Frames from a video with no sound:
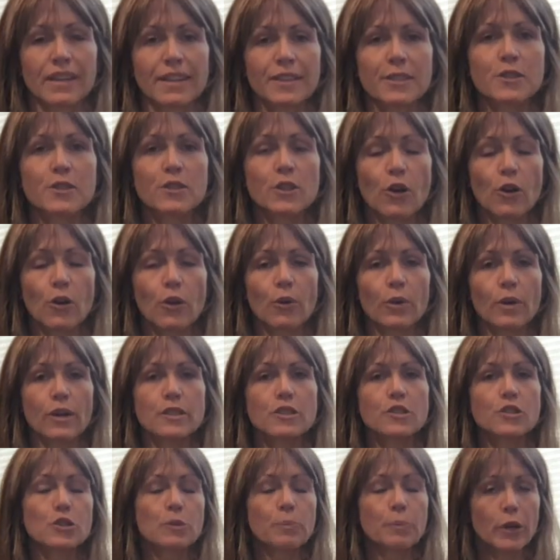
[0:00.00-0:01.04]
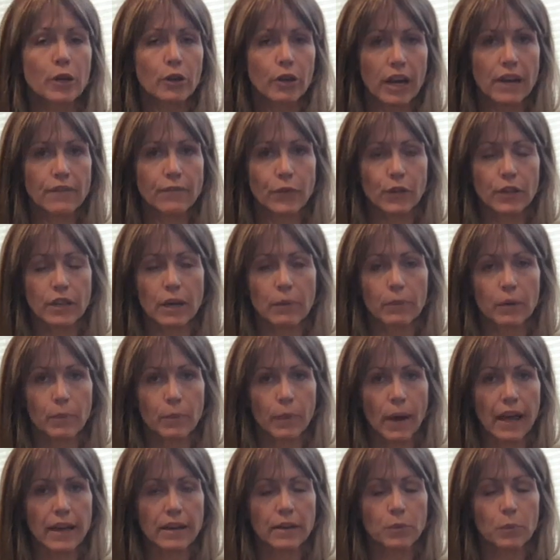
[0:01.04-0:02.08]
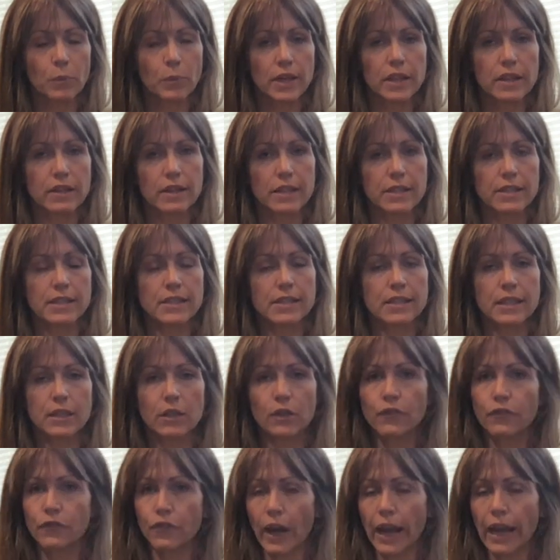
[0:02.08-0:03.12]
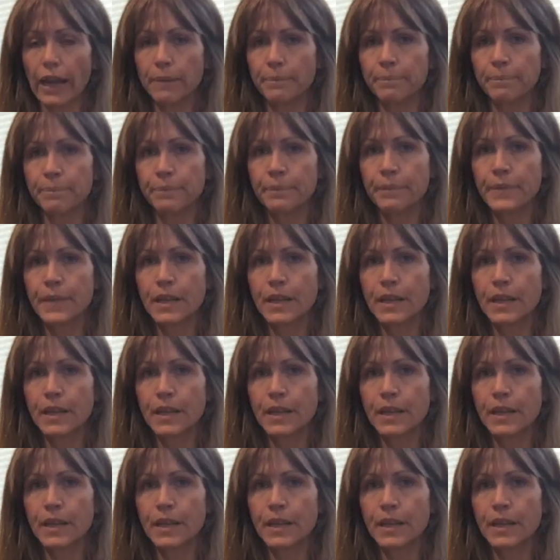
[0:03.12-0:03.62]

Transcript: So super grateful that we went with the steel frame.